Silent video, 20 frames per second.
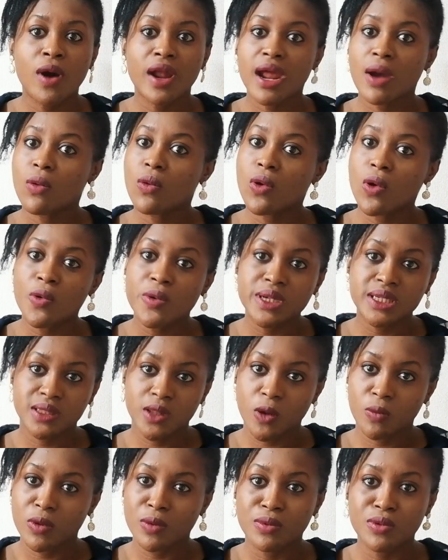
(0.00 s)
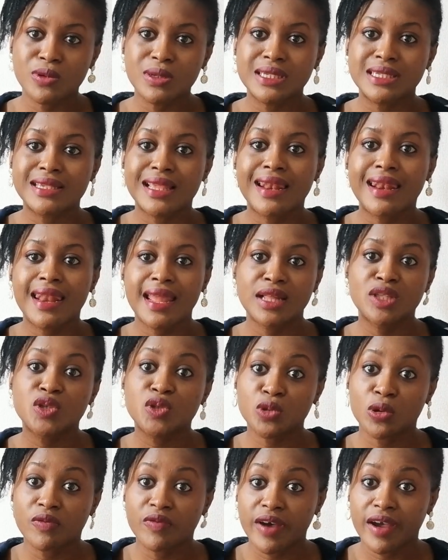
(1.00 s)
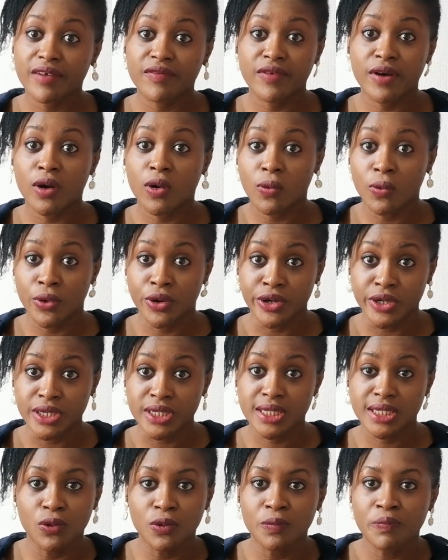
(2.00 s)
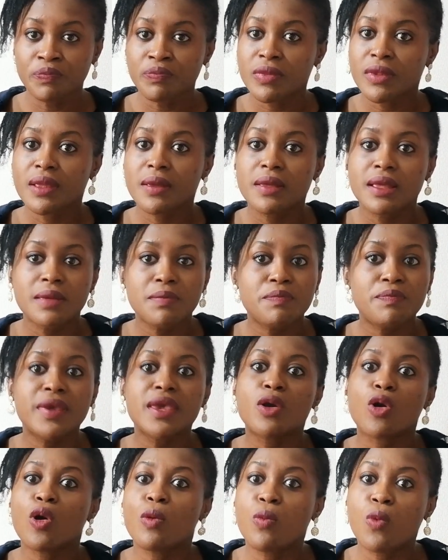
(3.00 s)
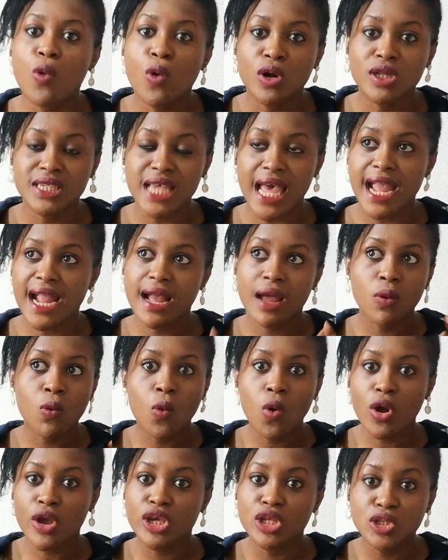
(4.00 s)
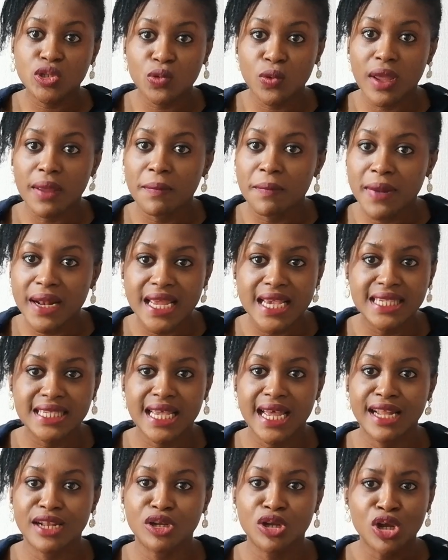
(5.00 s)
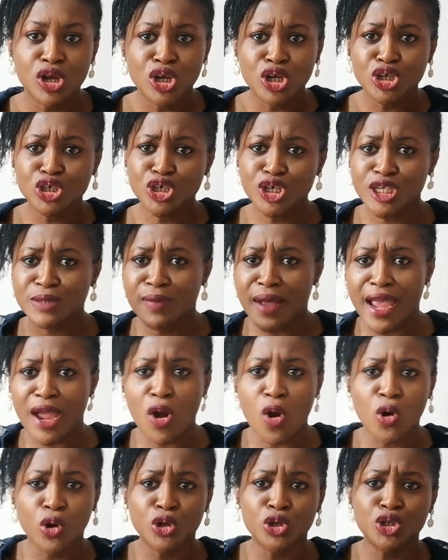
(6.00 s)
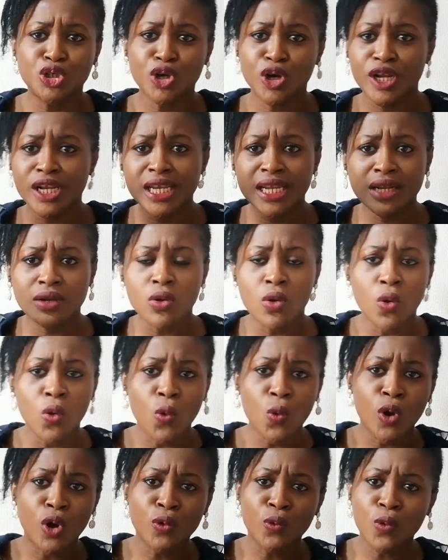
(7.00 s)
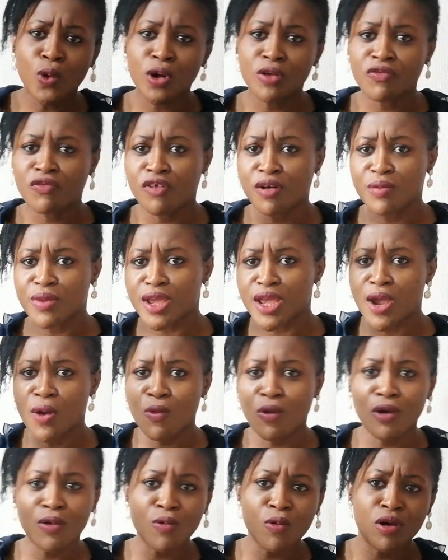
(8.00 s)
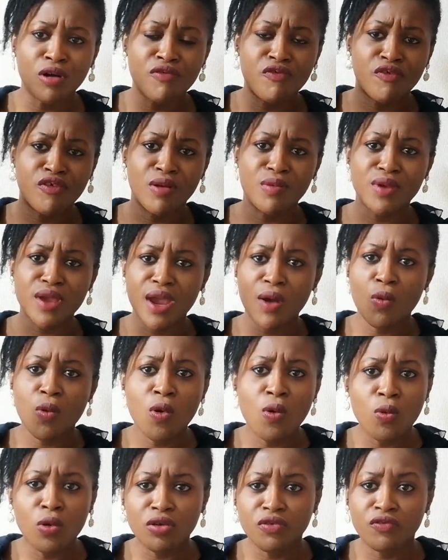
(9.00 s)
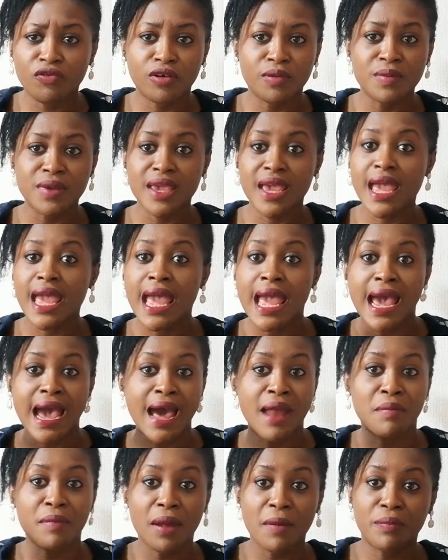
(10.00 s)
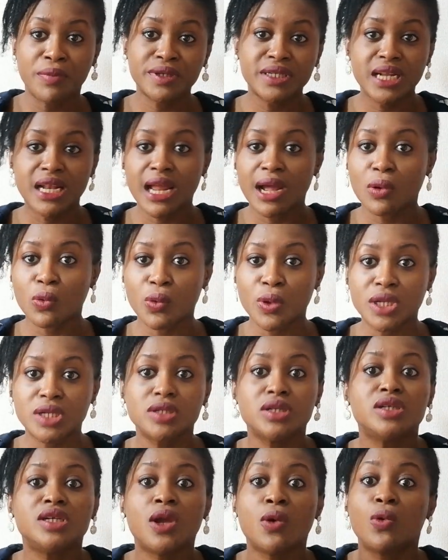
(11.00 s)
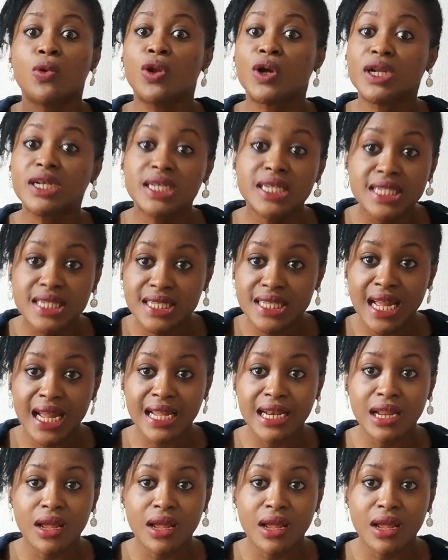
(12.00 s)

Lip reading: I will always tell people is learn survival words. Pick up words. I can walk into a place and just by conjuring one word from here, one word from here, one word from here, and my body language, they will understand.